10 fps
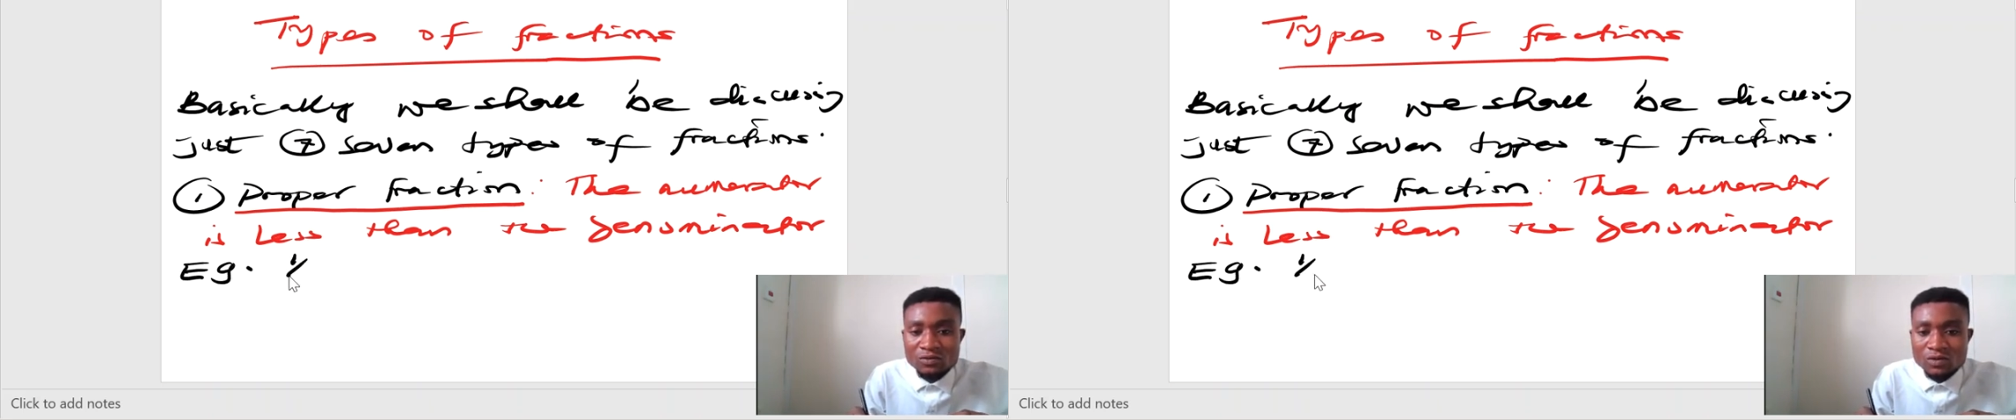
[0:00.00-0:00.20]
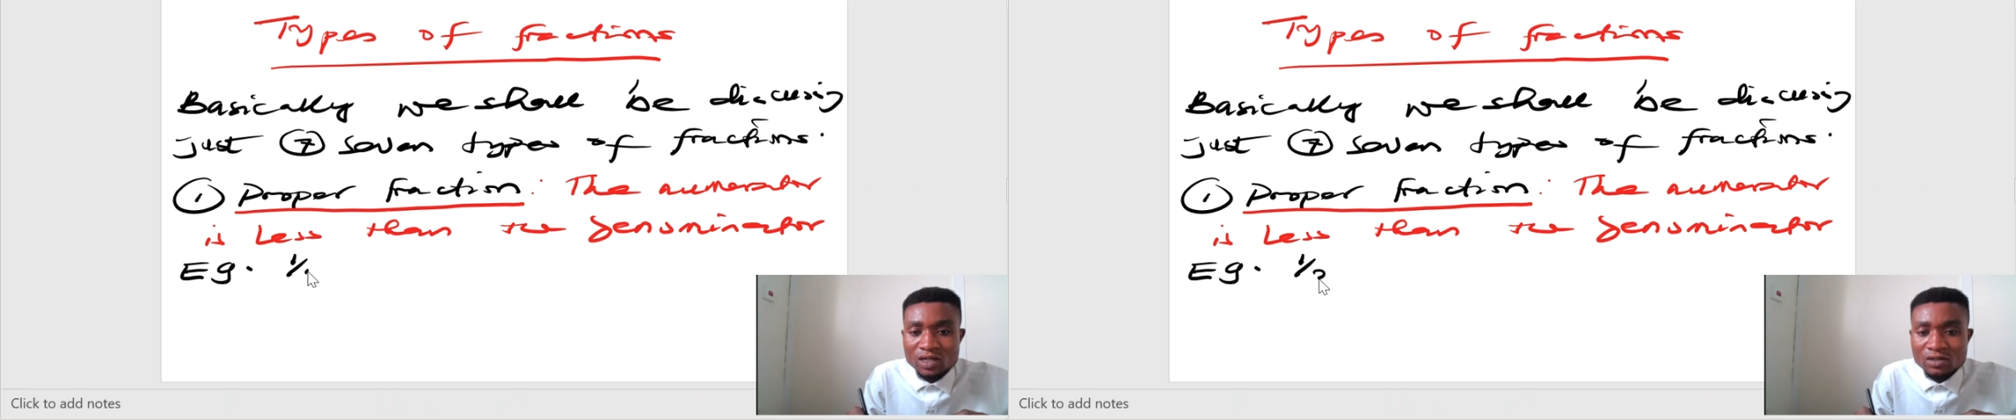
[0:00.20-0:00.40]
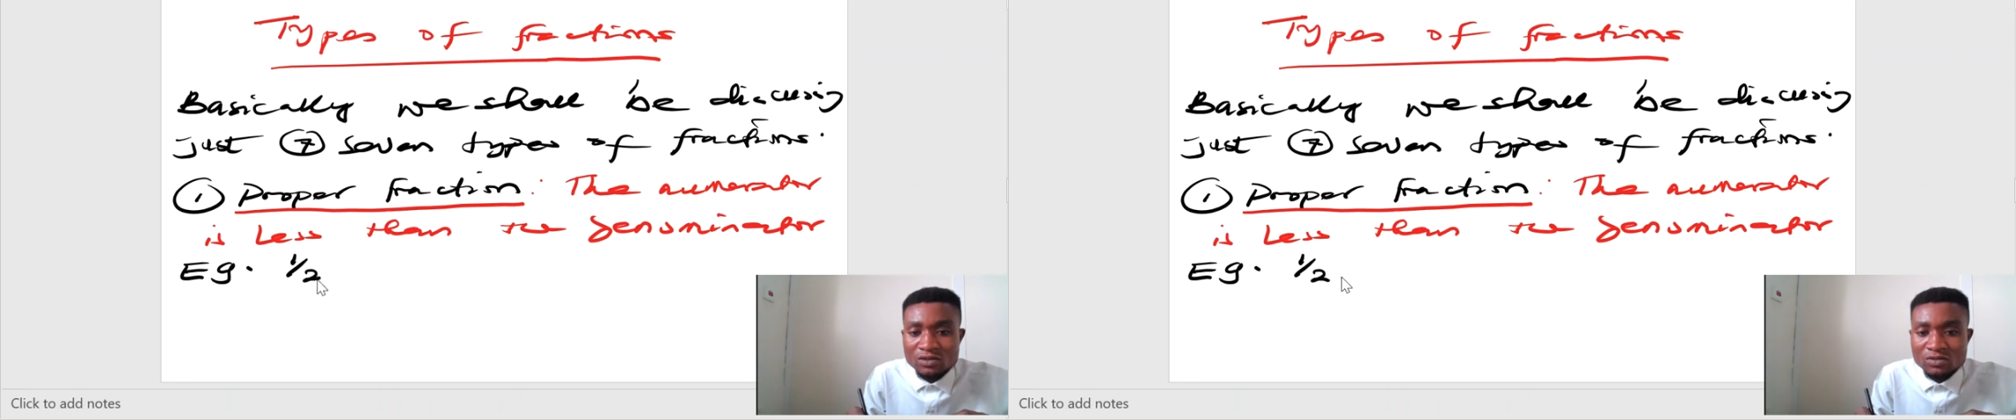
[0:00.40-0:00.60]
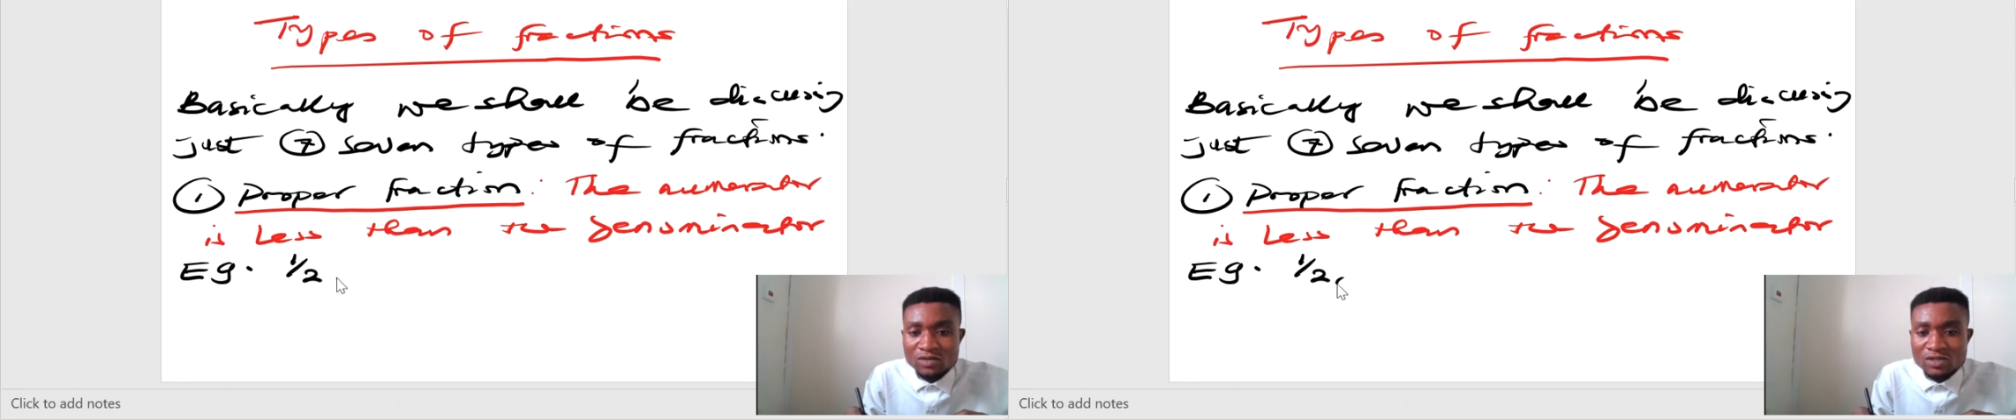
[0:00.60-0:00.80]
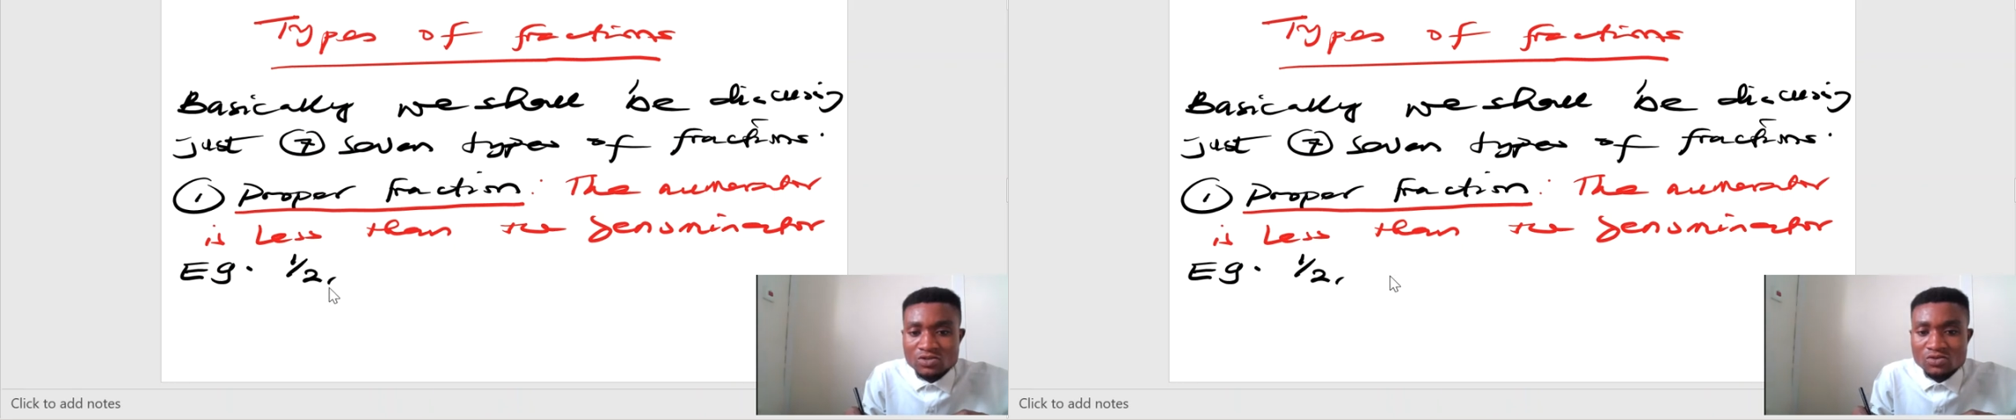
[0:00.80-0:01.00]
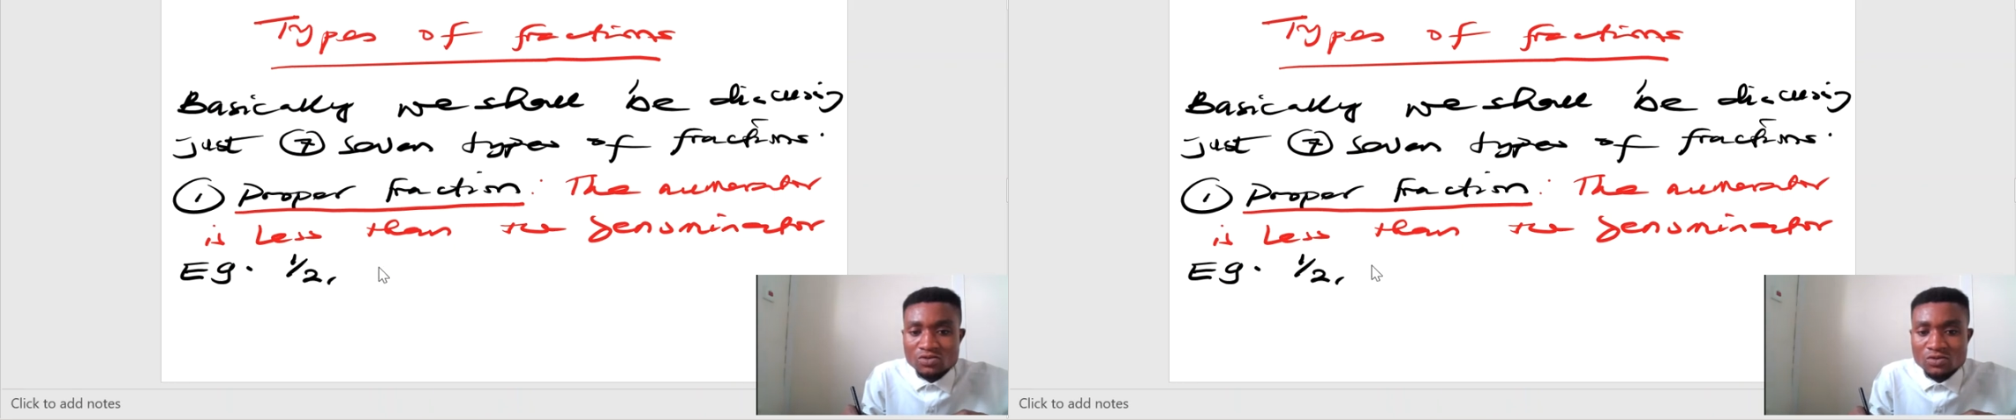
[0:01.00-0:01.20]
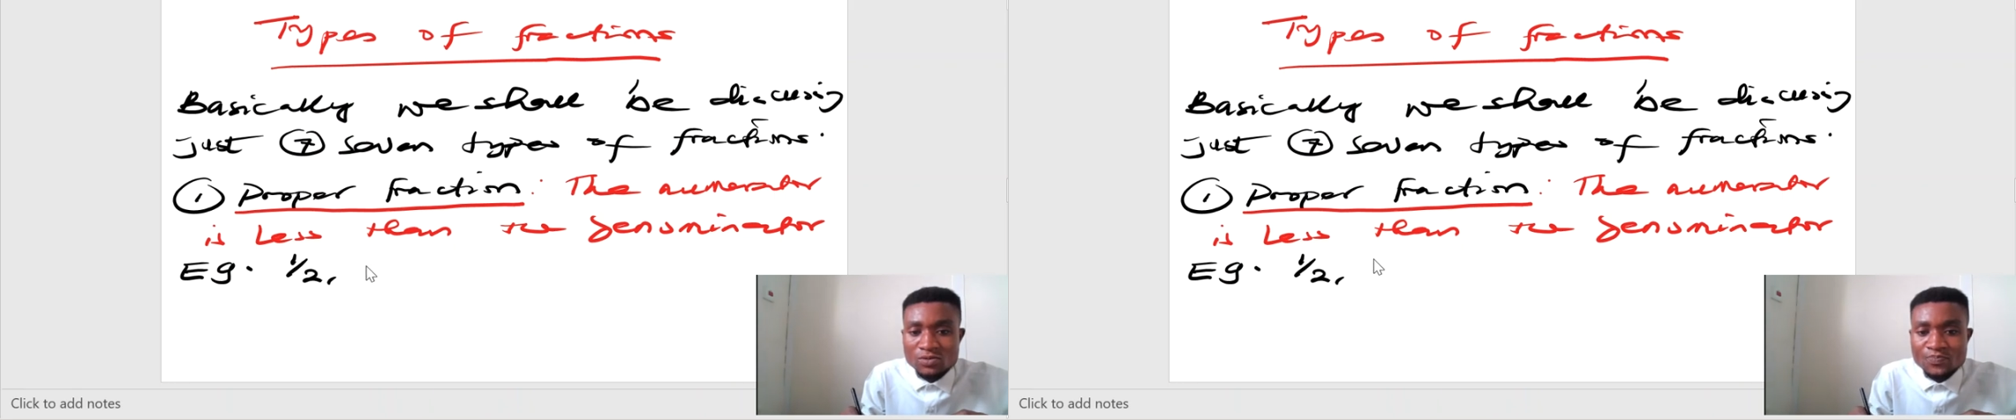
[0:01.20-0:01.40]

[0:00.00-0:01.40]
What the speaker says: 1 over 2,